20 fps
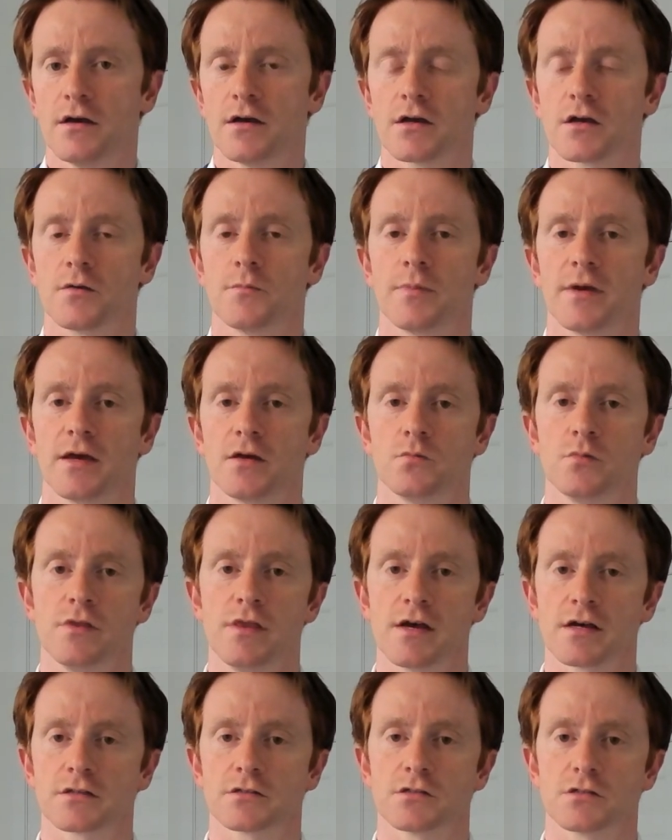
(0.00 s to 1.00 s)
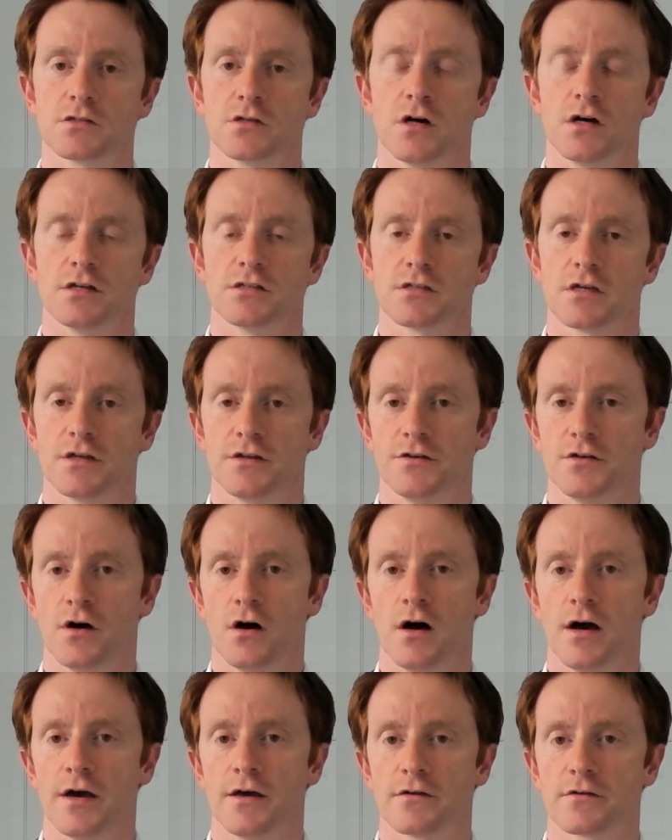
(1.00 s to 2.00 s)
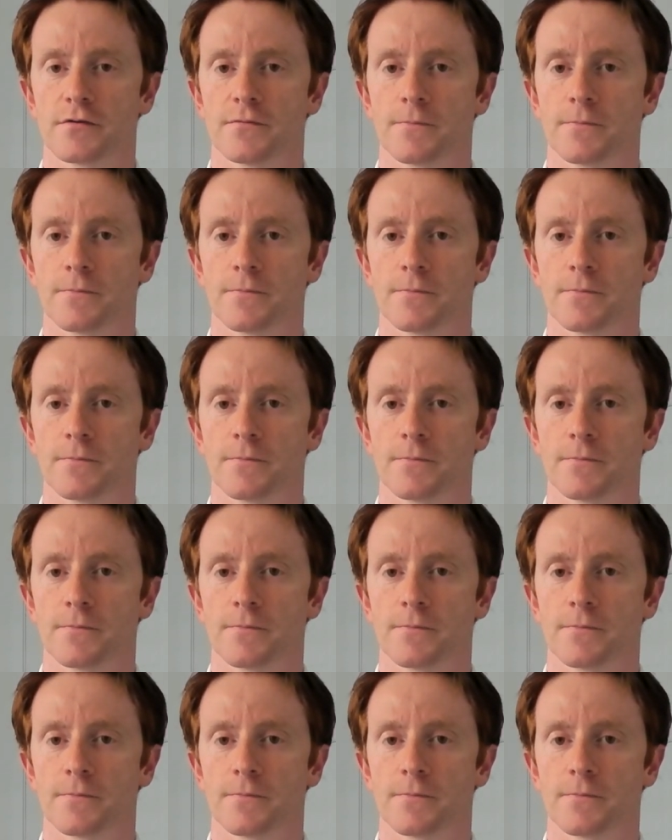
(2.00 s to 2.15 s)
compared with exercise and diet.